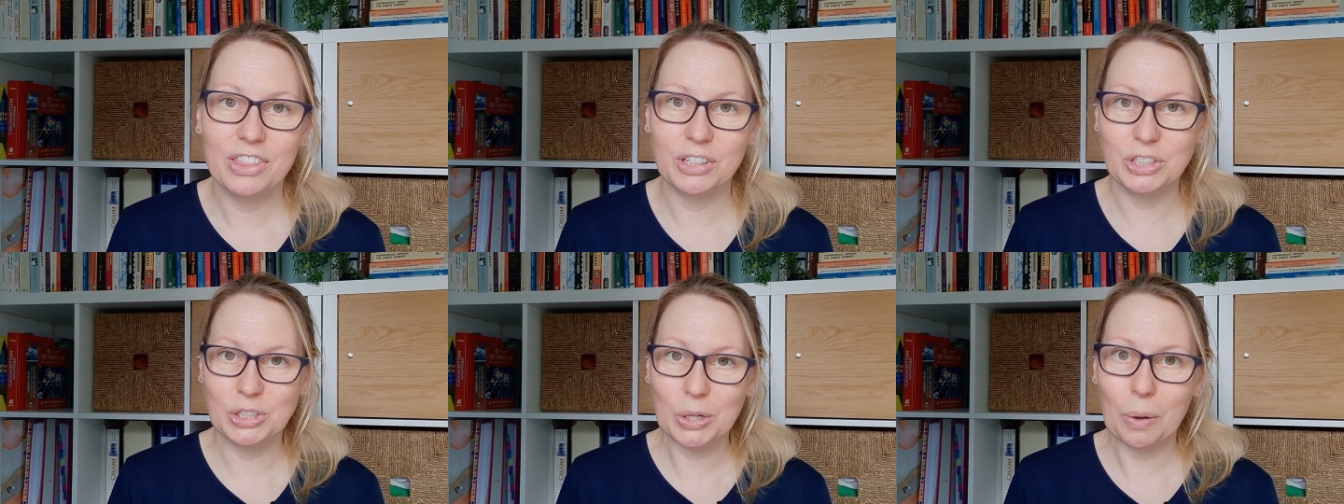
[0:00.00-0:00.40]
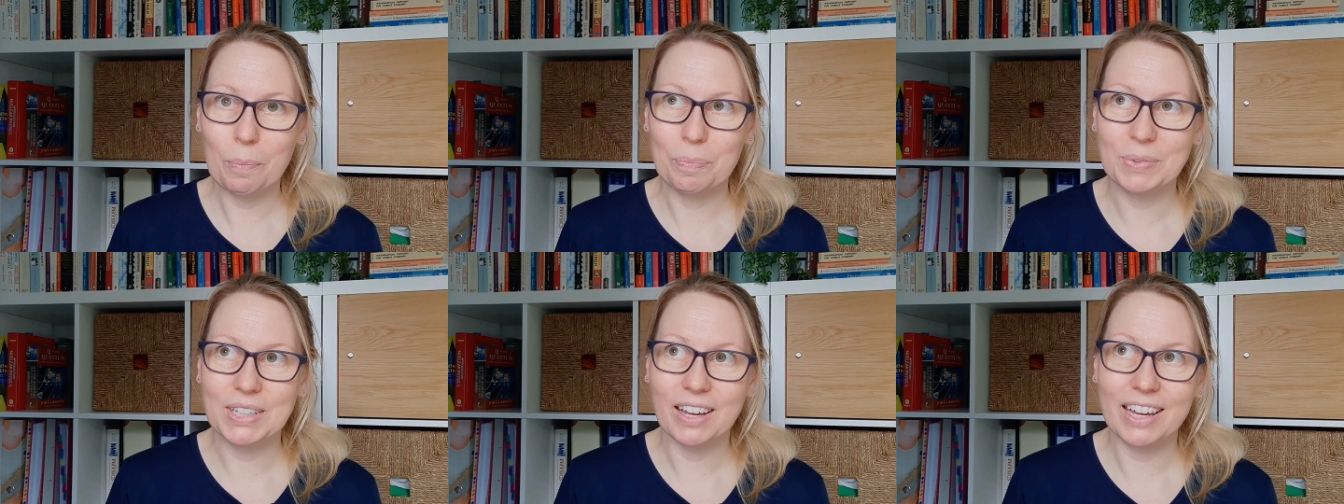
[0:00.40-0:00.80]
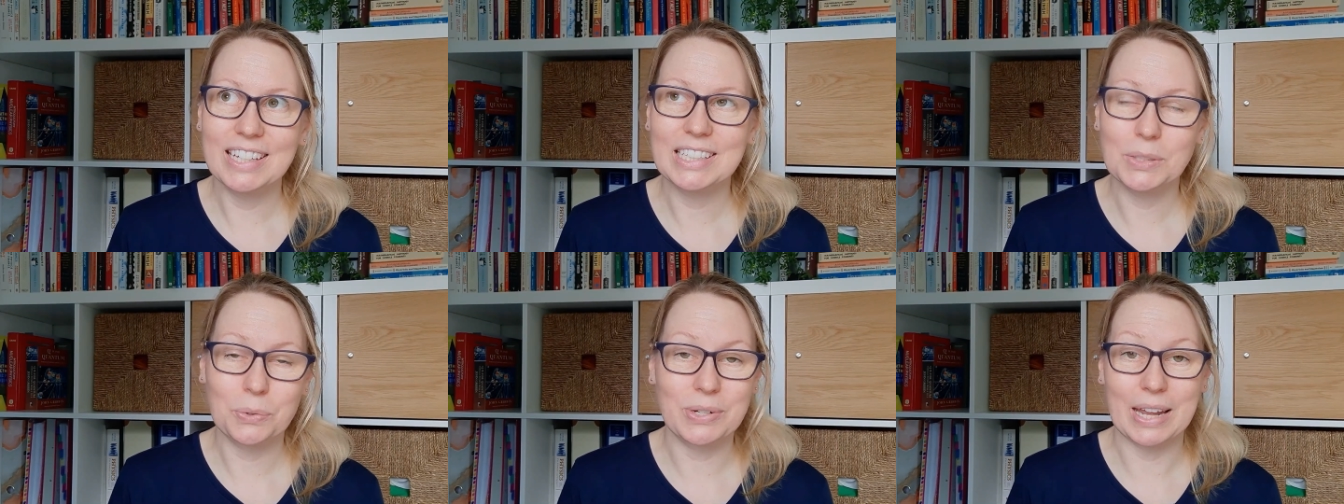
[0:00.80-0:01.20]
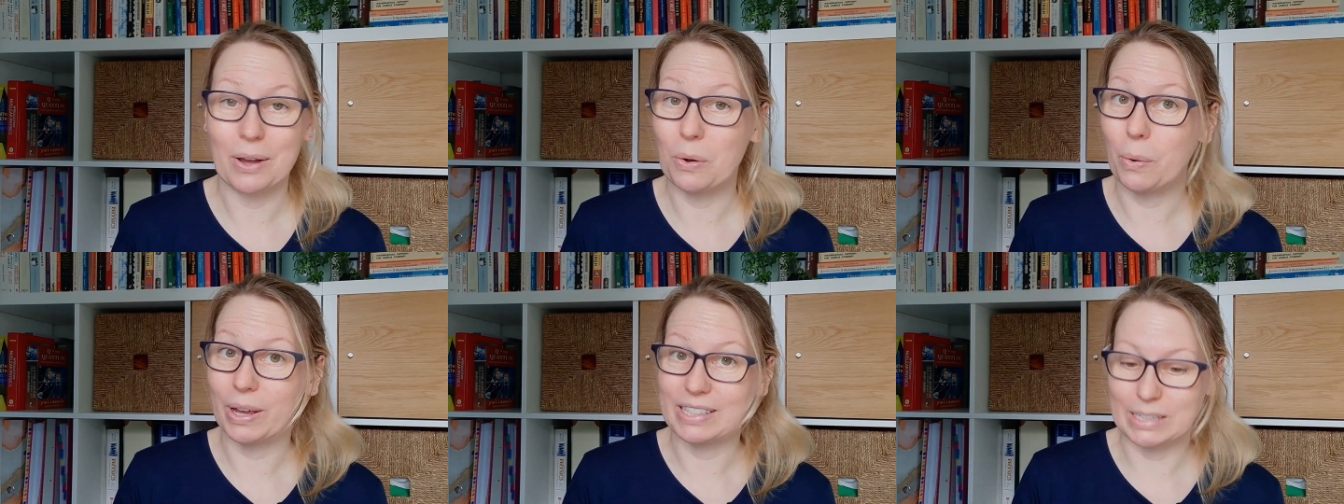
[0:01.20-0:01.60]
The job titles will
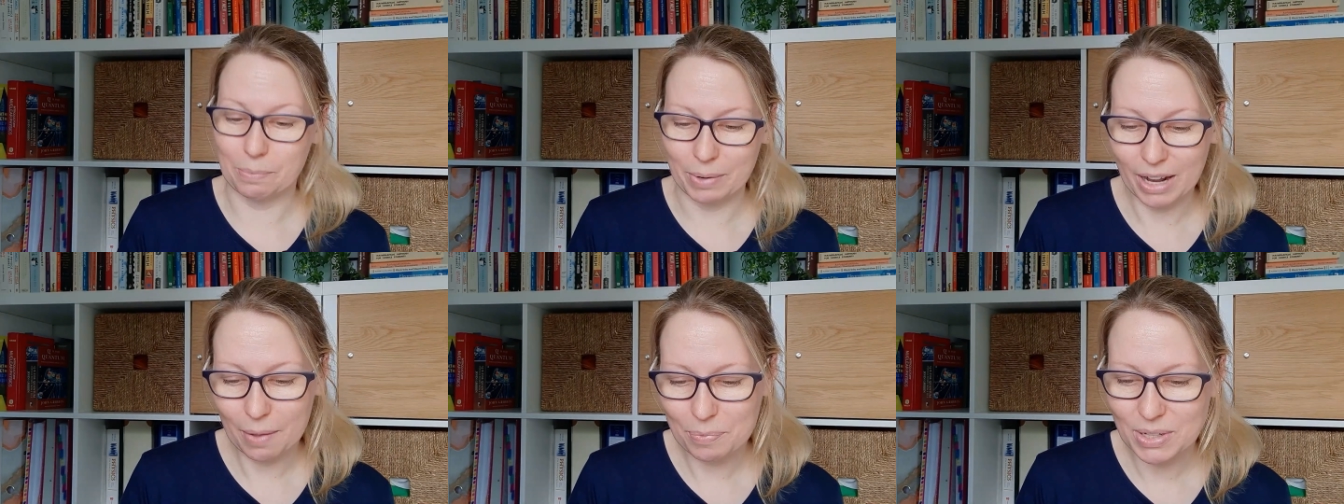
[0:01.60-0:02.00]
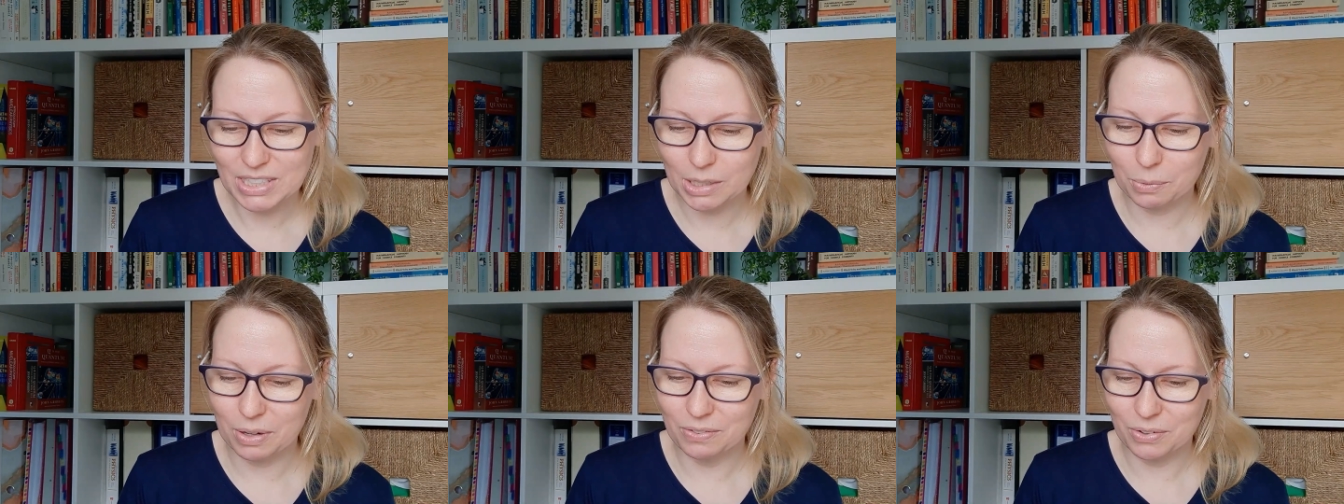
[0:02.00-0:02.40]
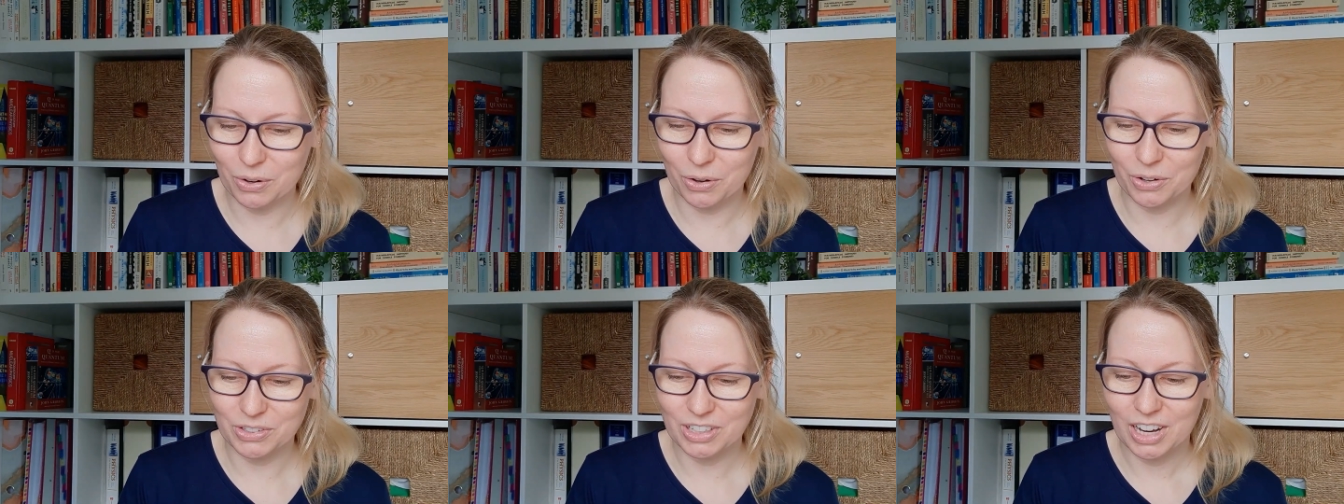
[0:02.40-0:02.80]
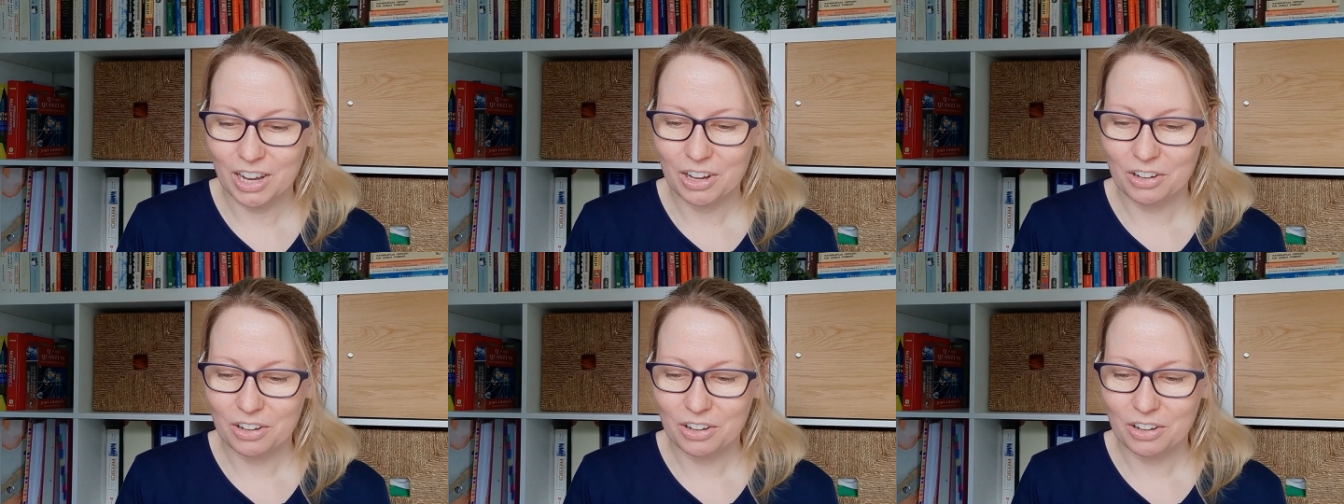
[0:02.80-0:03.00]
sound quite similar. So we've got